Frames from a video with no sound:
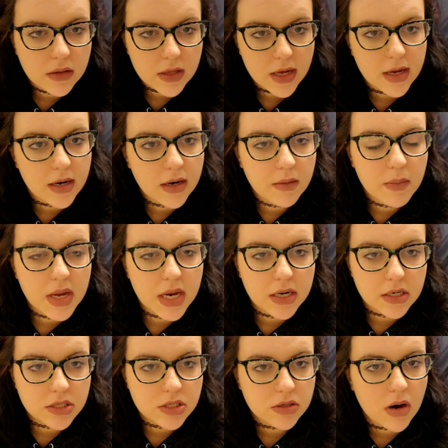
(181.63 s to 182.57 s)
that a man
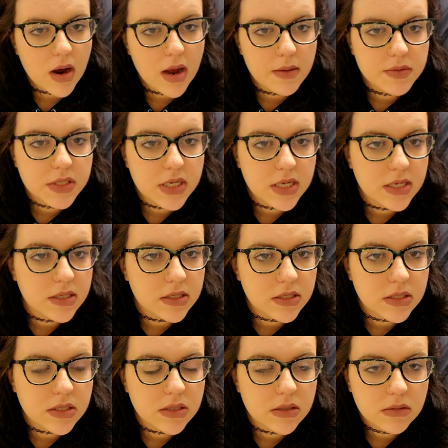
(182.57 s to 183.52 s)
describes
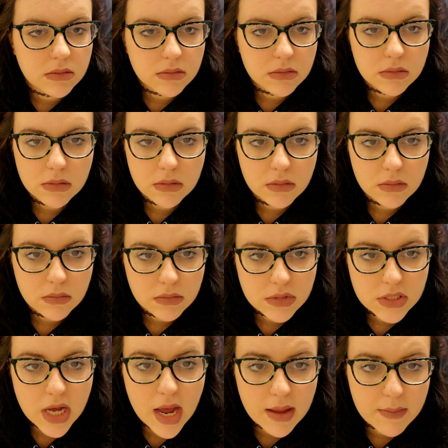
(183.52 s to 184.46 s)
his
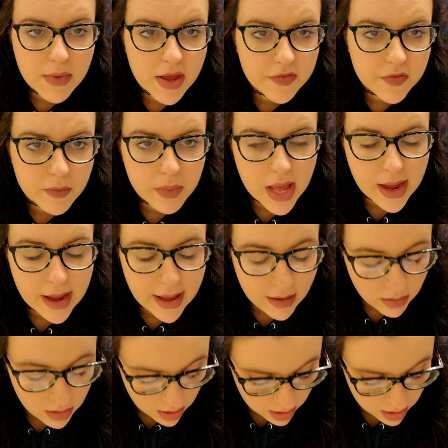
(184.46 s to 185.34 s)
time at the Blackout